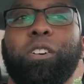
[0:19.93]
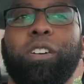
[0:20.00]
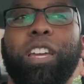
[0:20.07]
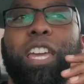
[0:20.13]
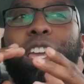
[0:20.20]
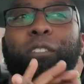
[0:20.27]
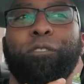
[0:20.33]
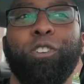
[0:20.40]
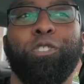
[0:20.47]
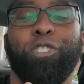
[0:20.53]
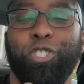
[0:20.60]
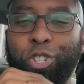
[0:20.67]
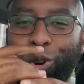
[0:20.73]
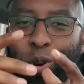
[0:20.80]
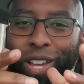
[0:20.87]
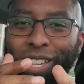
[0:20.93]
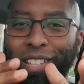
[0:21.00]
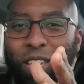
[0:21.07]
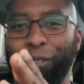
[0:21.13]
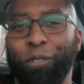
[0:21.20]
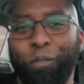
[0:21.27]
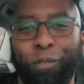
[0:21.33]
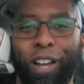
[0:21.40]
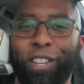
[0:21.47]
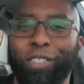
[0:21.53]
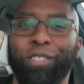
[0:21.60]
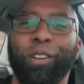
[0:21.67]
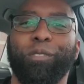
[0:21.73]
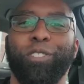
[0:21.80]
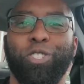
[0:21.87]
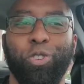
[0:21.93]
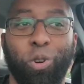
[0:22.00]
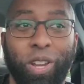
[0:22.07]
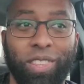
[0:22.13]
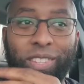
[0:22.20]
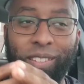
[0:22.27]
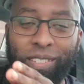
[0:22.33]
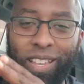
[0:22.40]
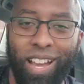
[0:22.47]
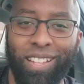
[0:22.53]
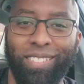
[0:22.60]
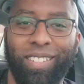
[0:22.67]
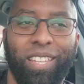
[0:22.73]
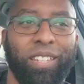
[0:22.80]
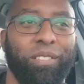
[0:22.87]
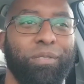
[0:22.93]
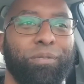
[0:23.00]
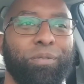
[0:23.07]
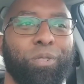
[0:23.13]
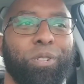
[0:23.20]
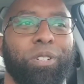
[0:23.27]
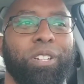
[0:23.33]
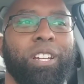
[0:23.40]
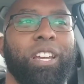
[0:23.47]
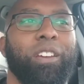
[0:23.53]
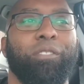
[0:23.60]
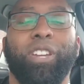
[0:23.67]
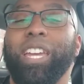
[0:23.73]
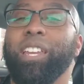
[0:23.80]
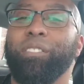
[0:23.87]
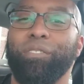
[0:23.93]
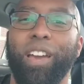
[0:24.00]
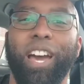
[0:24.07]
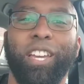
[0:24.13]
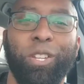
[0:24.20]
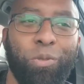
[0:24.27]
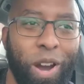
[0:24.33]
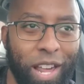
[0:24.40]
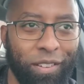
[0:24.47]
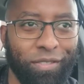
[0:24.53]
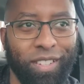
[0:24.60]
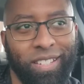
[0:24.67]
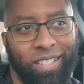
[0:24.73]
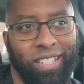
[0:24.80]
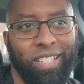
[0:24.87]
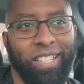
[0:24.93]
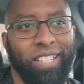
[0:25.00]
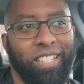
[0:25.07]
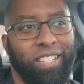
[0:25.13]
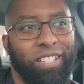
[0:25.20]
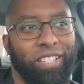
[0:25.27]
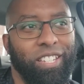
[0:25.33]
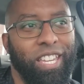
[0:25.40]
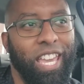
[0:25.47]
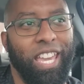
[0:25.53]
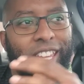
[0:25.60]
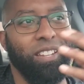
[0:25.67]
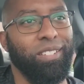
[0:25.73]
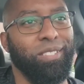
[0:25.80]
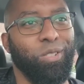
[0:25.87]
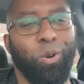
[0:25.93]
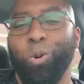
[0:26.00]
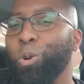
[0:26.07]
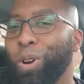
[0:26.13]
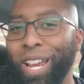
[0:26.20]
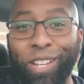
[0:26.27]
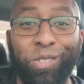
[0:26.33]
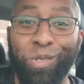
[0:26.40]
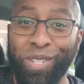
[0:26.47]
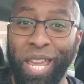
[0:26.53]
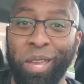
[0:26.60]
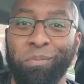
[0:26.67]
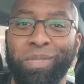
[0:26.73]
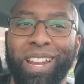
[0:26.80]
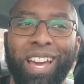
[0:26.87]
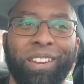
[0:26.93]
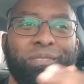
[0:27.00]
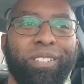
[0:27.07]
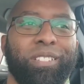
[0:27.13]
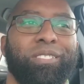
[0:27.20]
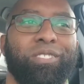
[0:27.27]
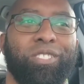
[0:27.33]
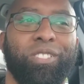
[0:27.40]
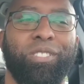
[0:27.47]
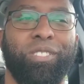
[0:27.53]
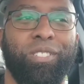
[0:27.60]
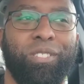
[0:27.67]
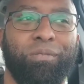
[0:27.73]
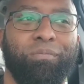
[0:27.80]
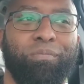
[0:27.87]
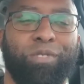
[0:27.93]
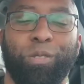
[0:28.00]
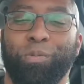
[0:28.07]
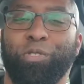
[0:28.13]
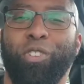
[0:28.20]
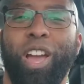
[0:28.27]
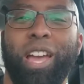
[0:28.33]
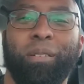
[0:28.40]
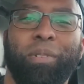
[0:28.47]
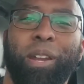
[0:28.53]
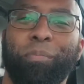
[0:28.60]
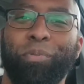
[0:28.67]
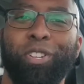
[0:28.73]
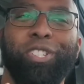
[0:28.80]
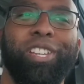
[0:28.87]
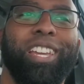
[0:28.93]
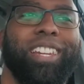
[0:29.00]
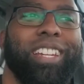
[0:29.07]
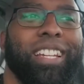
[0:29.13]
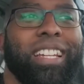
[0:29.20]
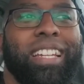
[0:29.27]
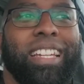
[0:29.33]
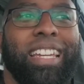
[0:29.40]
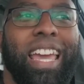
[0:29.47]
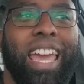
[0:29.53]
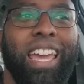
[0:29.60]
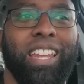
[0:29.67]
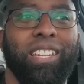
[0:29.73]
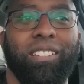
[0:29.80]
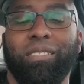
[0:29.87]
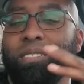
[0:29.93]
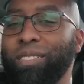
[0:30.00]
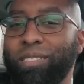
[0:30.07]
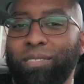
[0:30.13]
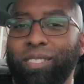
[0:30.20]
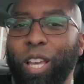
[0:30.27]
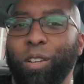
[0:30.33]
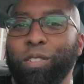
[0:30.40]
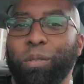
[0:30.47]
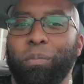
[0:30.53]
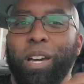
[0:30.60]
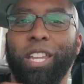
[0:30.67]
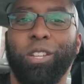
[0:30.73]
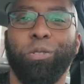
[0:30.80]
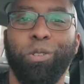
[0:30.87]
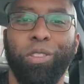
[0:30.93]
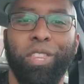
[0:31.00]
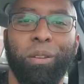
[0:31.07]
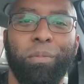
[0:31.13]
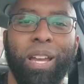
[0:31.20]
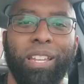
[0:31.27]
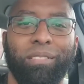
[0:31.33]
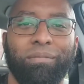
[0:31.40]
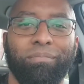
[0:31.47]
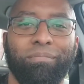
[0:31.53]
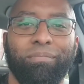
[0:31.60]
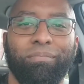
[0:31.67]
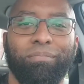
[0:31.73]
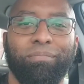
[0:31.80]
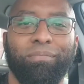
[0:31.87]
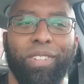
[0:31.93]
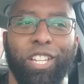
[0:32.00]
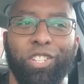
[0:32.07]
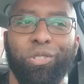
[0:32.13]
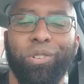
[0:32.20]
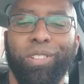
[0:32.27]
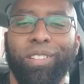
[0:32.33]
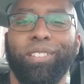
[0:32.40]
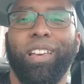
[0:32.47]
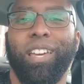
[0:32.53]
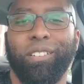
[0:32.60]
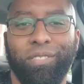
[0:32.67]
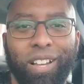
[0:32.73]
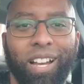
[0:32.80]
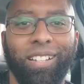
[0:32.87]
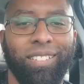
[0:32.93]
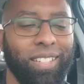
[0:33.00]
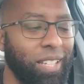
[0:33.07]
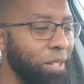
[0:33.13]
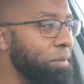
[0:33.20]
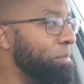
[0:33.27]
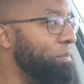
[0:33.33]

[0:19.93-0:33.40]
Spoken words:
if you find yourself enjoying this content for getting value out of it or entertainment out of it, just subscribe. I'd appreciate it. And tell somebody who you think might enjoy this kind of content.